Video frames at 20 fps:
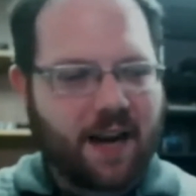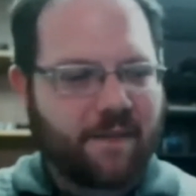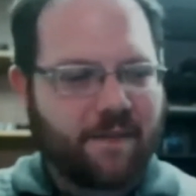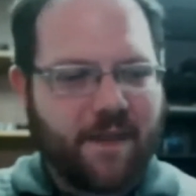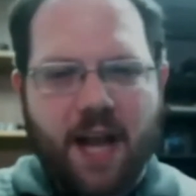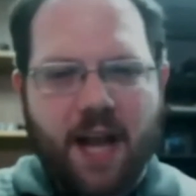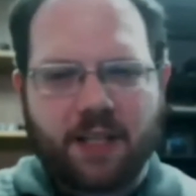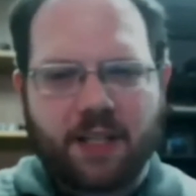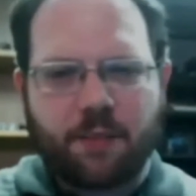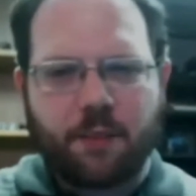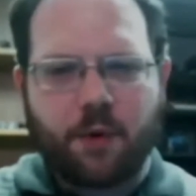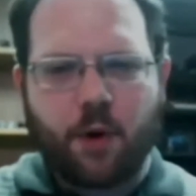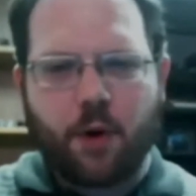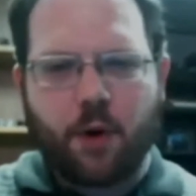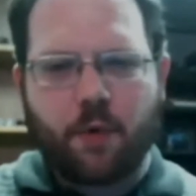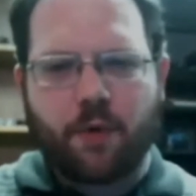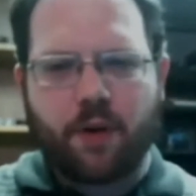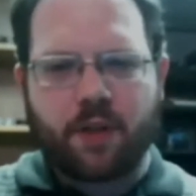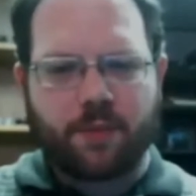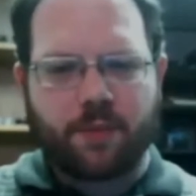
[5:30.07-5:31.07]
Advanced
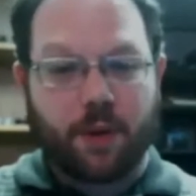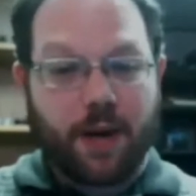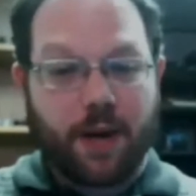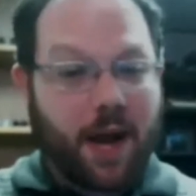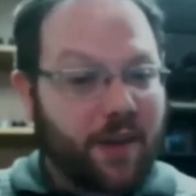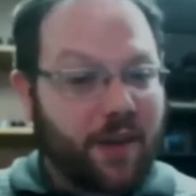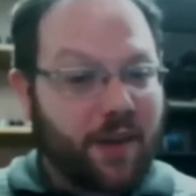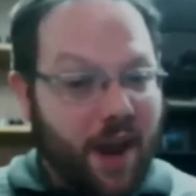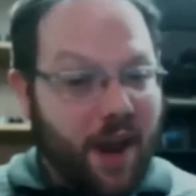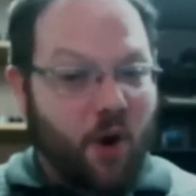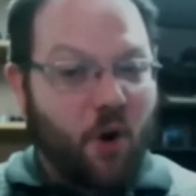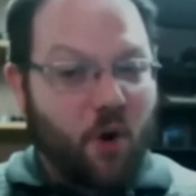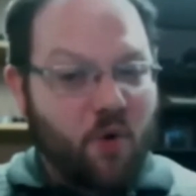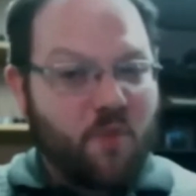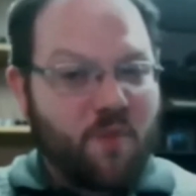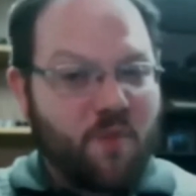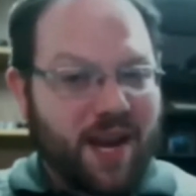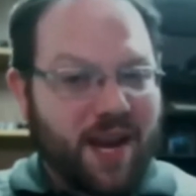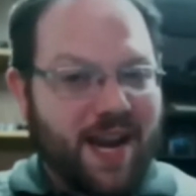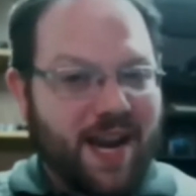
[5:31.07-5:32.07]
Maneuvers about how they
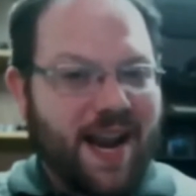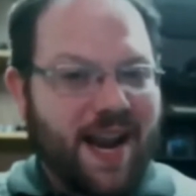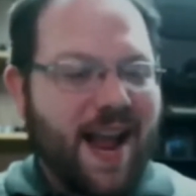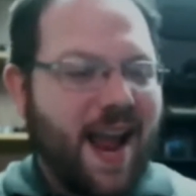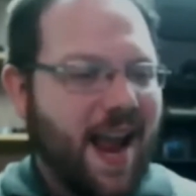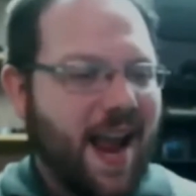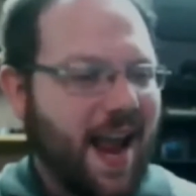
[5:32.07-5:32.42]
owe me